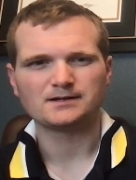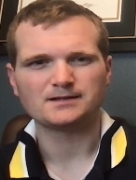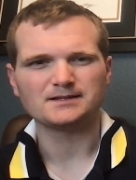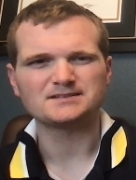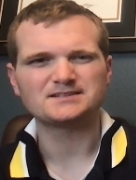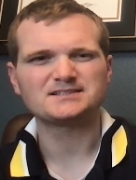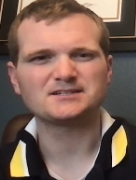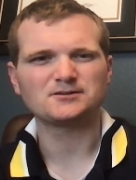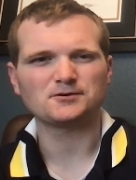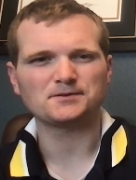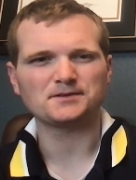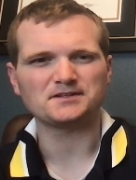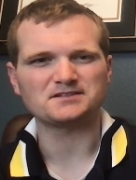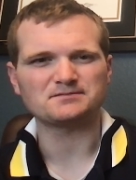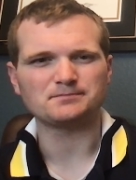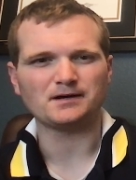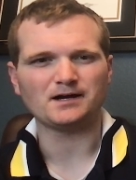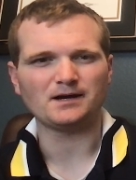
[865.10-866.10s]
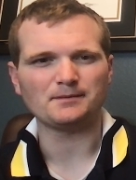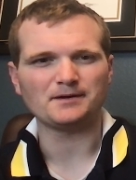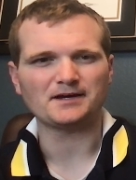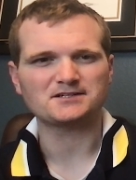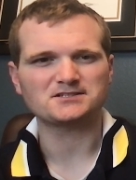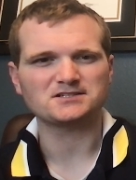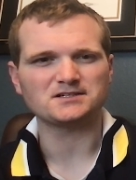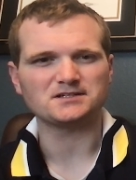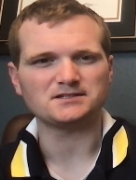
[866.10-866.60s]
Let's see what this bomb
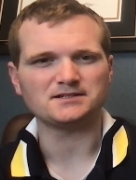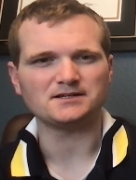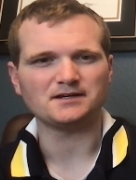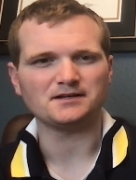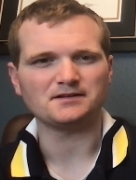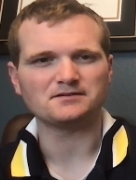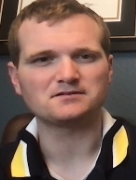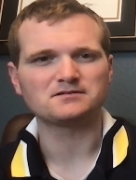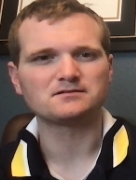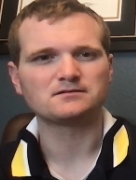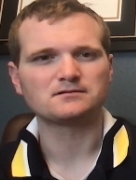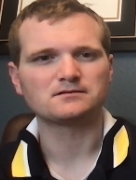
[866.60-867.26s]
actually does.